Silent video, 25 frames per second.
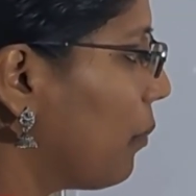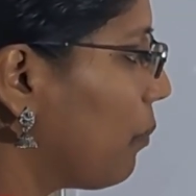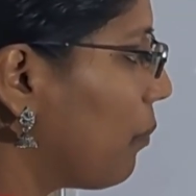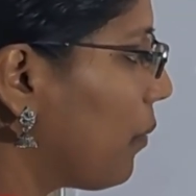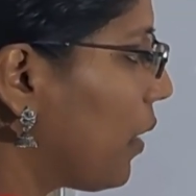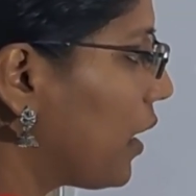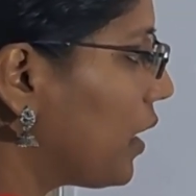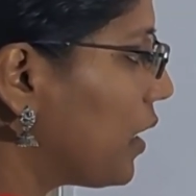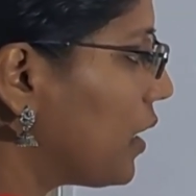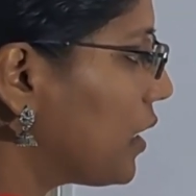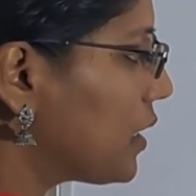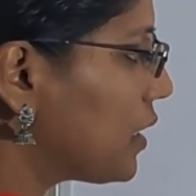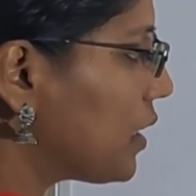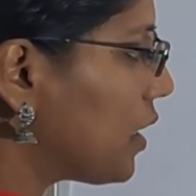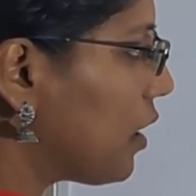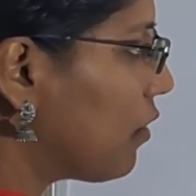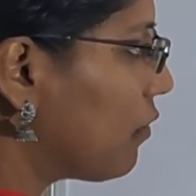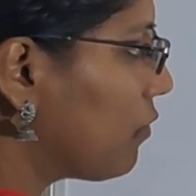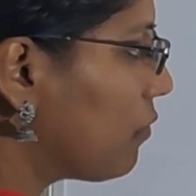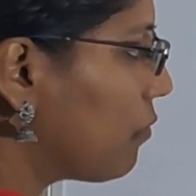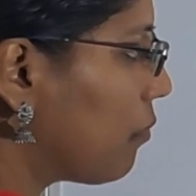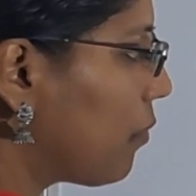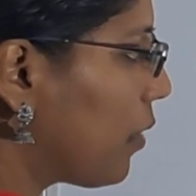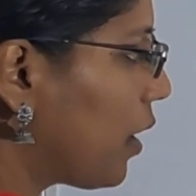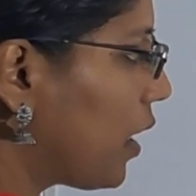Minus
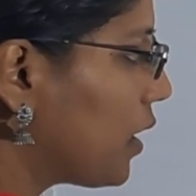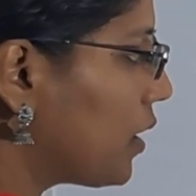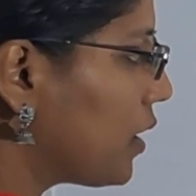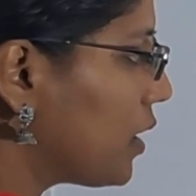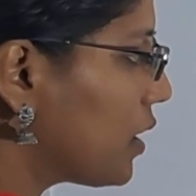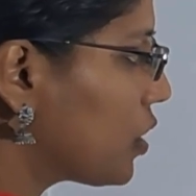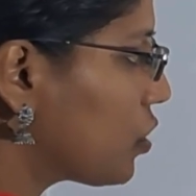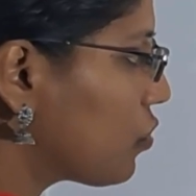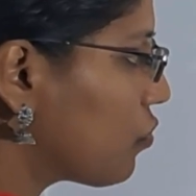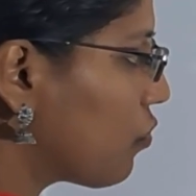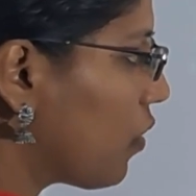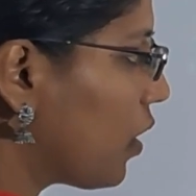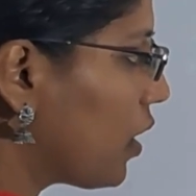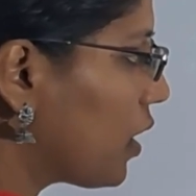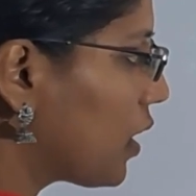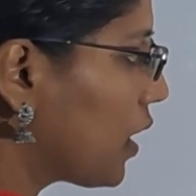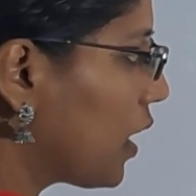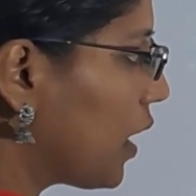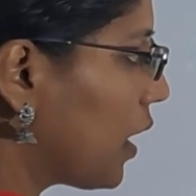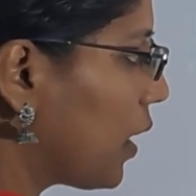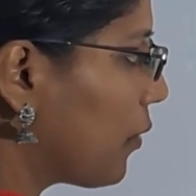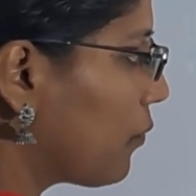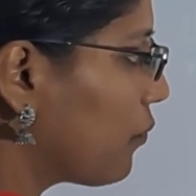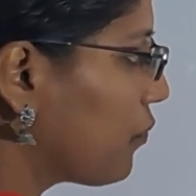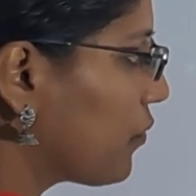of minus
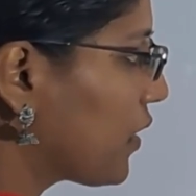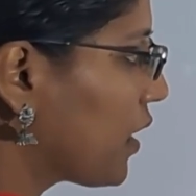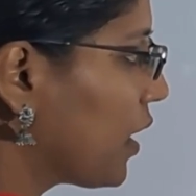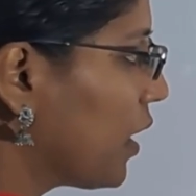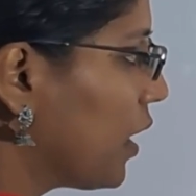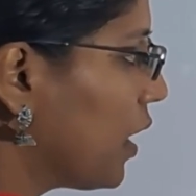12k